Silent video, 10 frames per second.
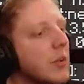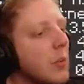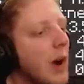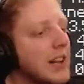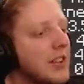
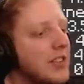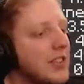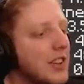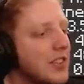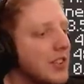Why
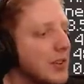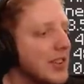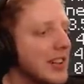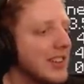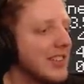does as soon
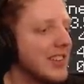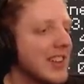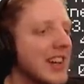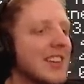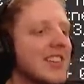as I
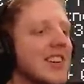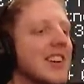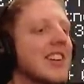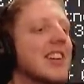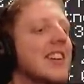decide to
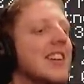turn,